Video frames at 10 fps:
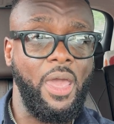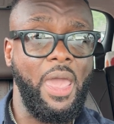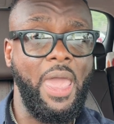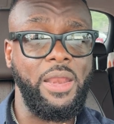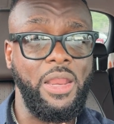
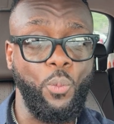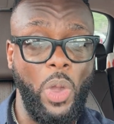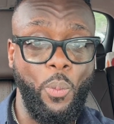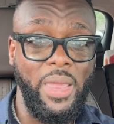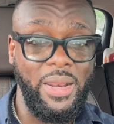and in
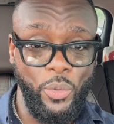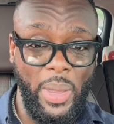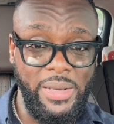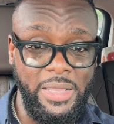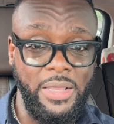what way do
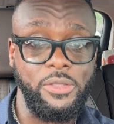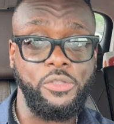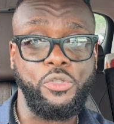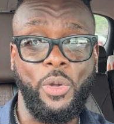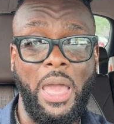I need it
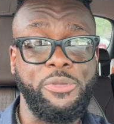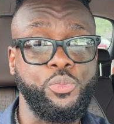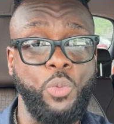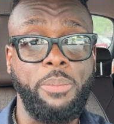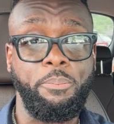to accomplish
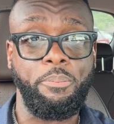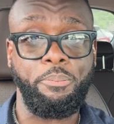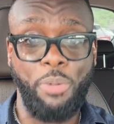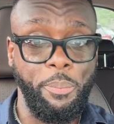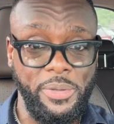what
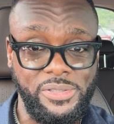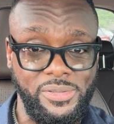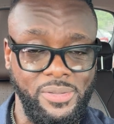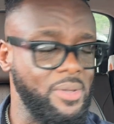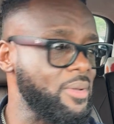purpose.
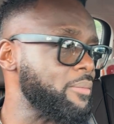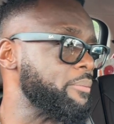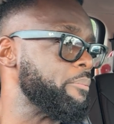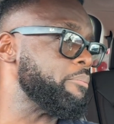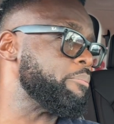
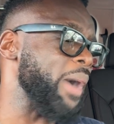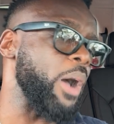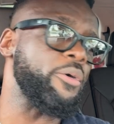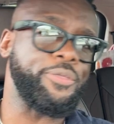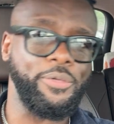
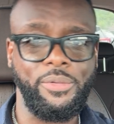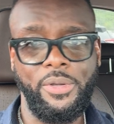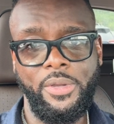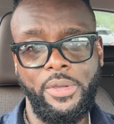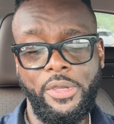Powerful.
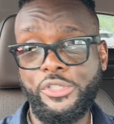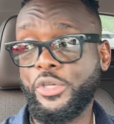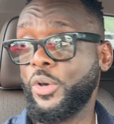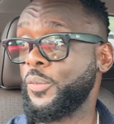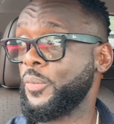
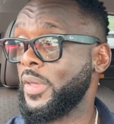So